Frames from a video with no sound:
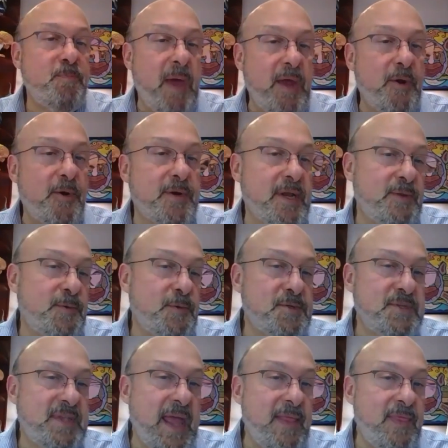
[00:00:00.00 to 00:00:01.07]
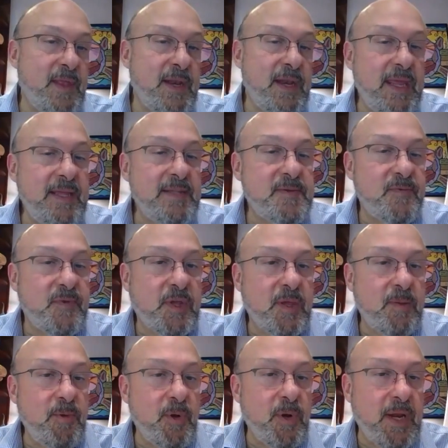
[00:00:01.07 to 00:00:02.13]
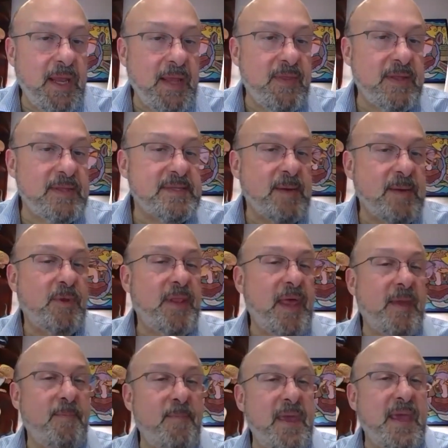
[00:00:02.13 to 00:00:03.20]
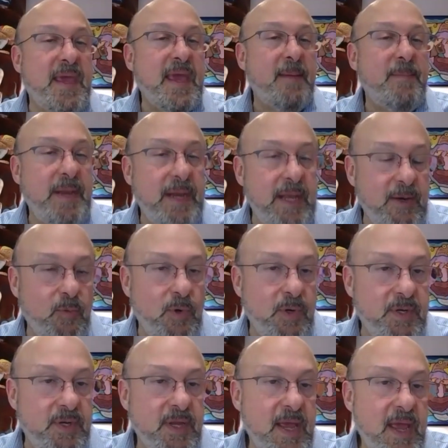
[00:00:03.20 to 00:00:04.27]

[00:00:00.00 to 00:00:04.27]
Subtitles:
better to understand the needs of the community than someone like me coming in would.